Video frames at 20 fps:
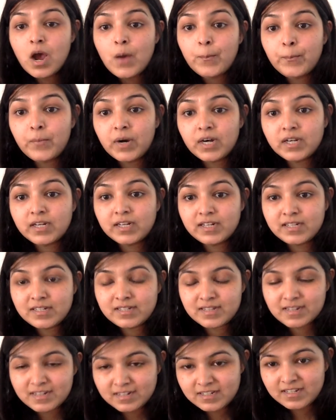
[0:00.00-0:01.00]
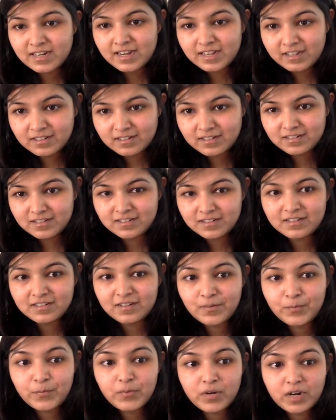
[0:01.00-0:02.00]
but it's like a
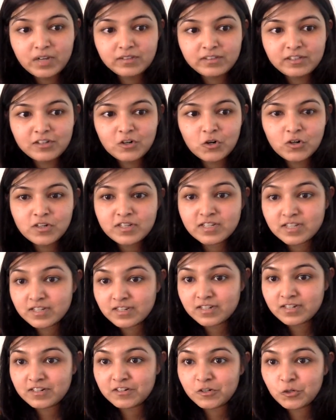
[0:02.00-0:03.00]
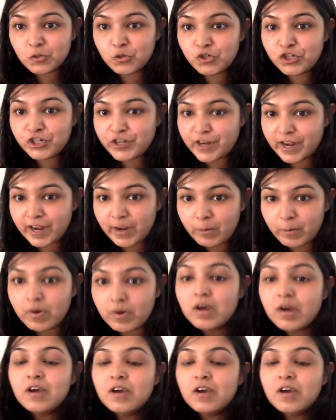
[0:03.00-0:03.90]
brother or sister to shame.